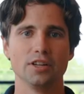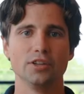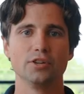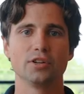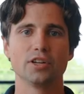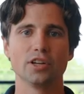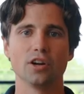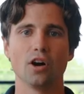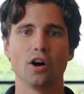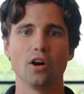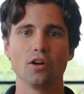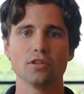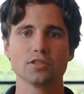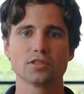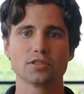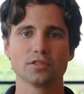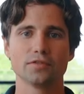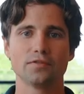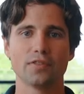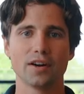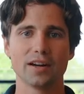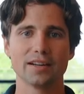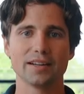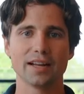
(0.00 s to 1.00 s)
You can also
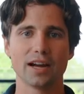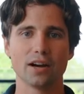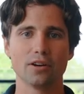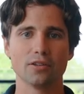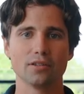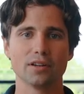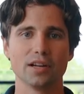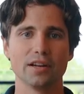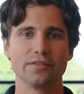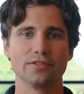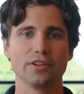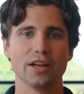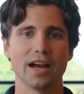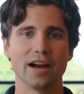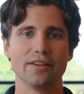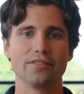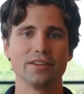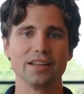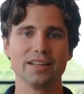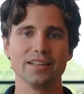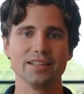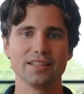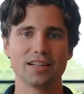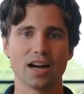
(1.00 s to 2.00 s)
find out if you
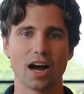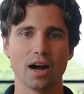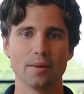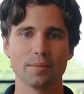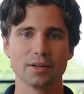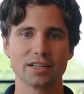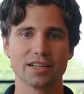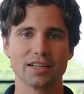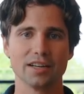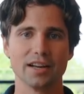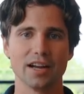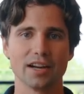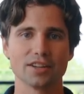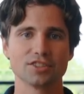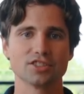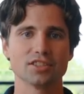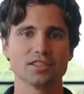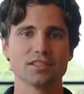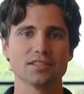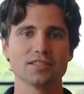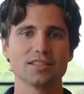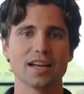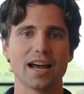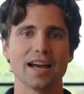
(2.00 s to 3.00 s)
have any common
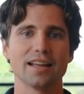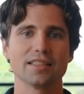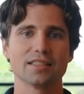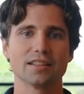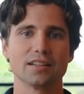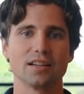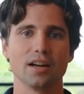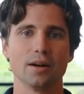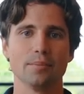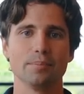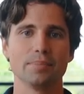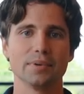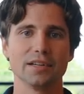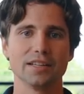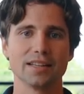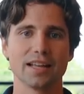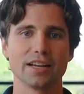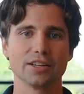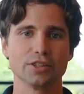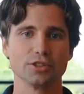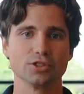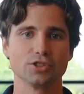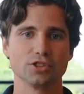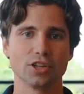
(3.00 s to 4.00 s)
connections at the company
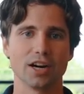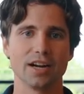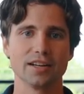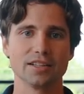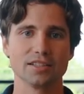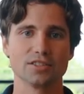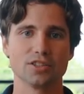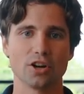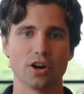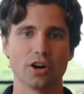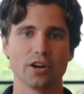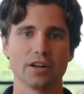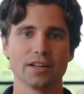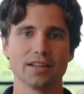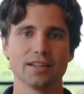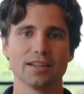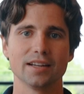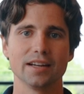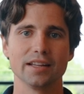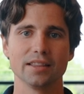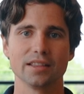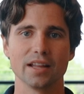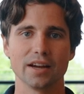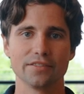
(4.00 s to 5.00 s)
that you're trying to
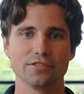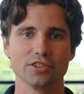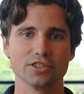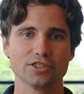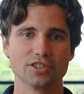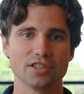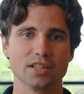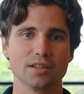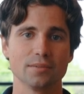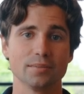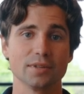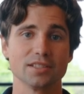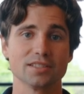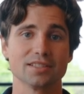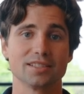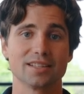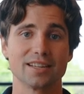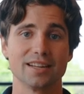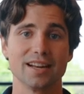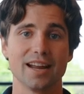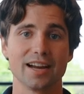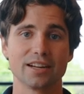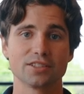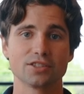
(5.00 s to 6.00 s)
target and leverage them as a
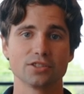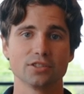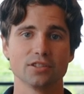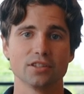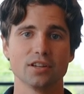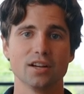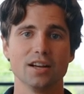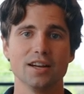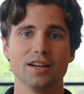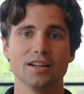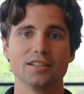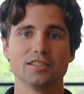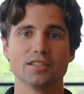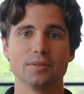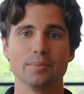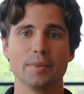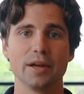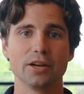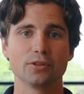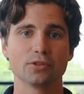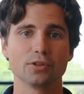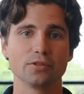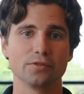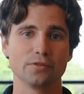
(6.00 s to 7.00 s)
connector to
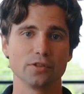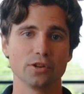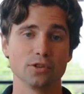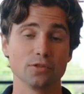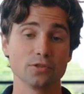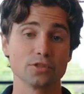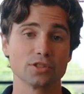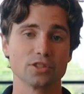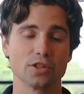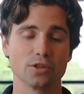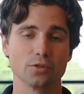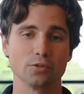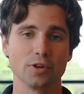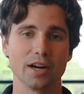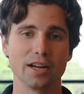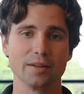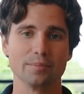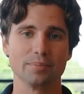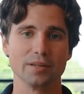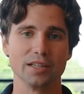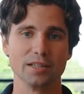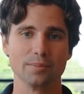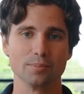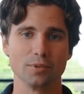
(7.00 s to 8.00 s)
make referrals to the
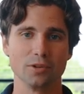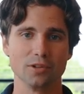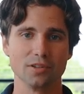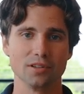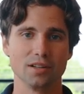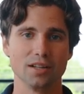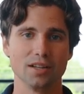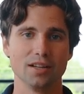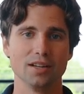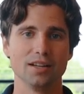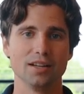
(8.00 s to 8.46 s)
right people.